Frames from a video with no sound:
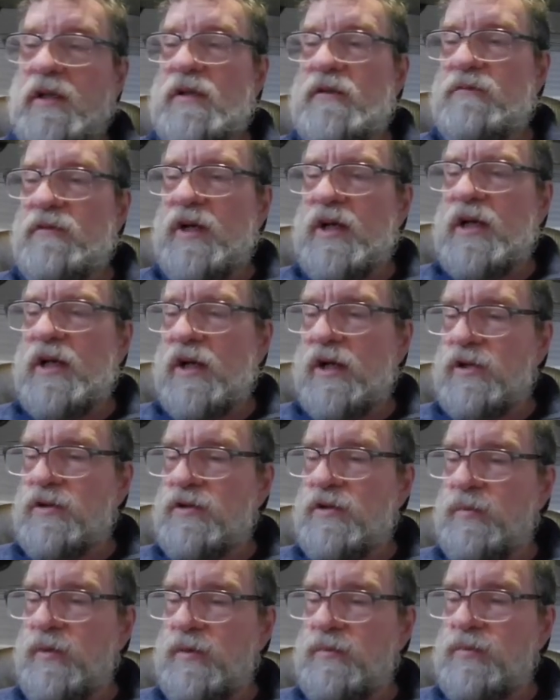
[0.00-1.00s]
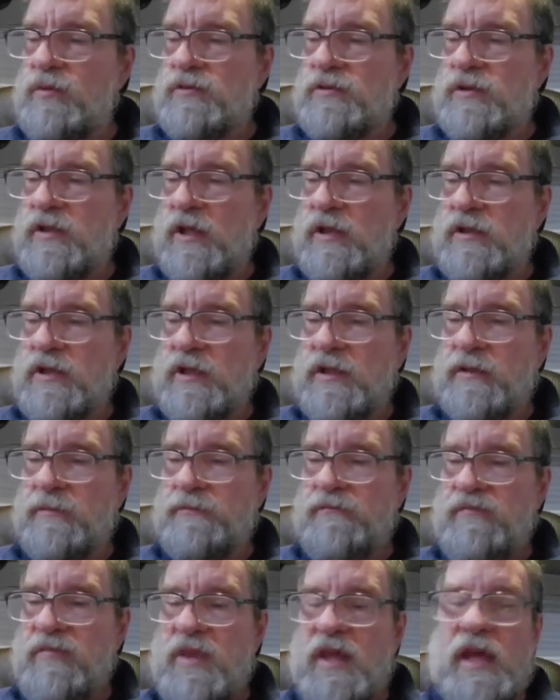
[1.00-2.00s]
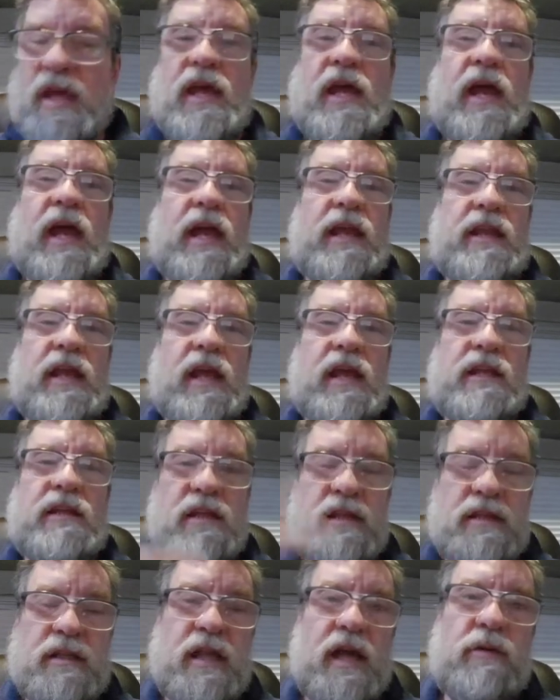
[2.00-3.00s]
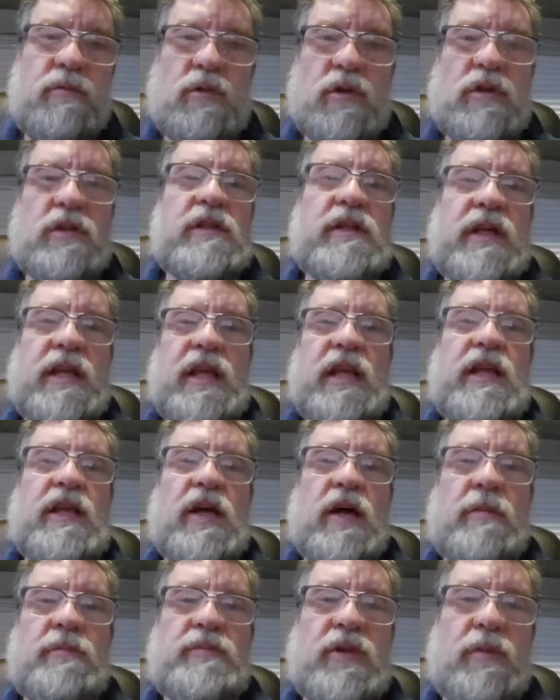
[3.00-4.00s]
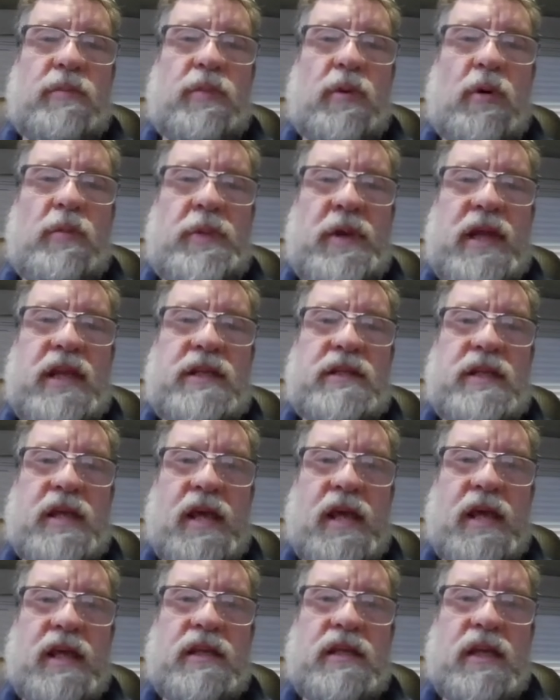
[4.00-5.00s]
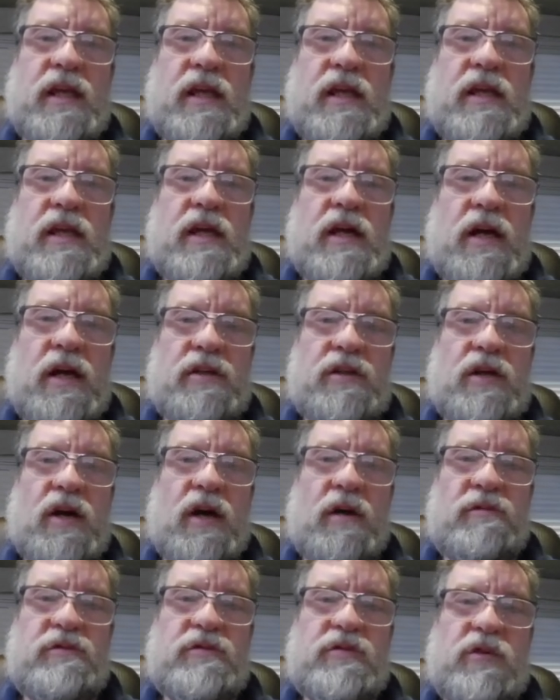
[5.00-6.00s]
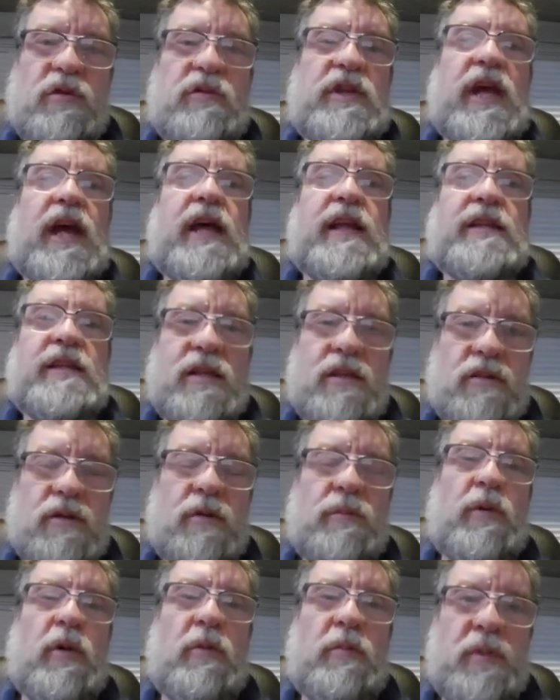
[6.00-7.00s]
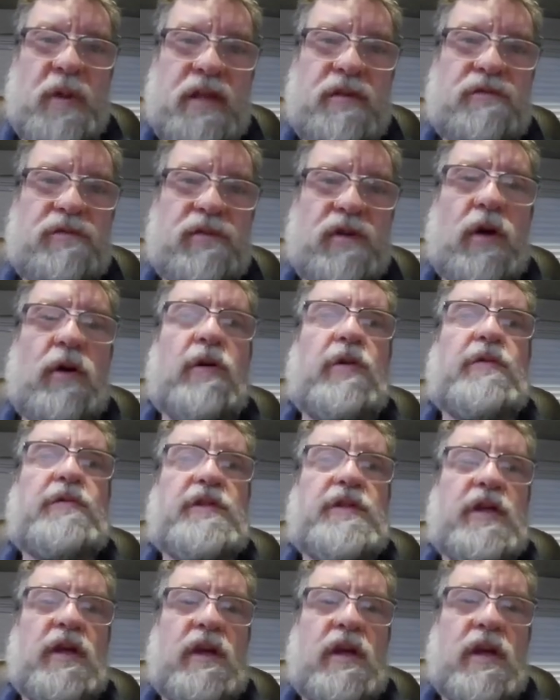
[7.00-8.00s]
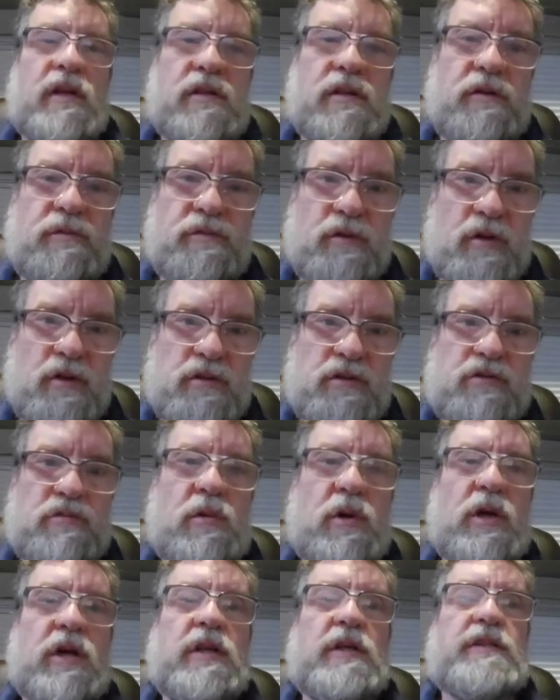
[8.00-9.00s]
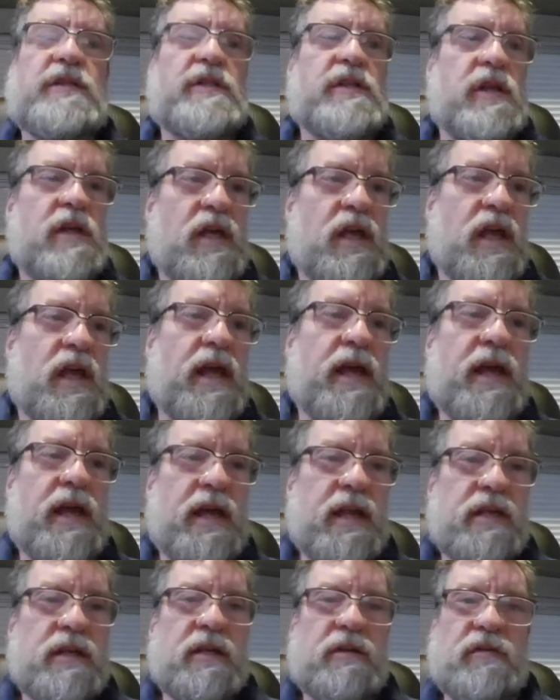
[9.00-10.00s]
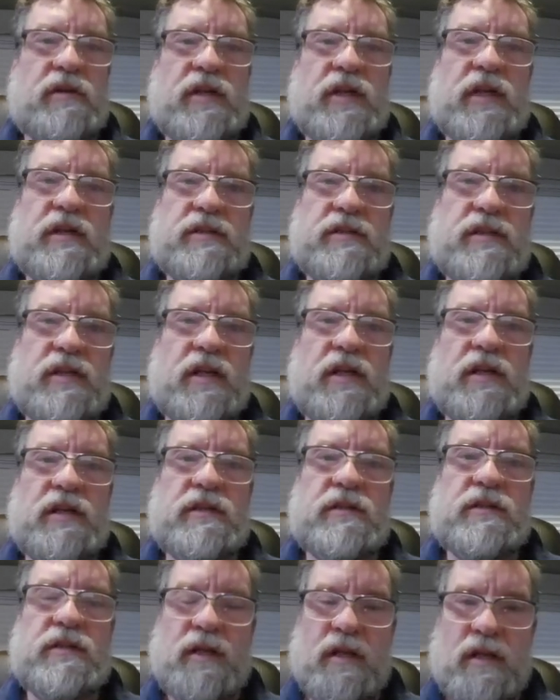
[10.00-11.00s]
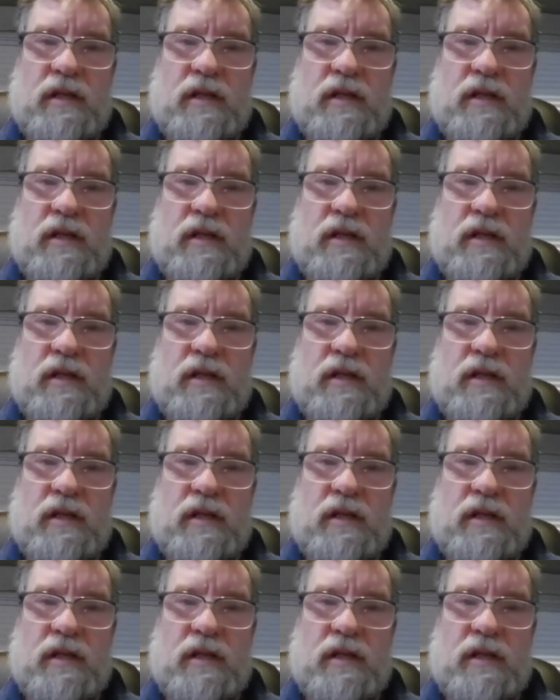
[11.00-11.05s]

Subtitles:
Very hard to be boondocking. And then that will heat up the propane tank enough so that the propane flows, the furnace works, and everything stays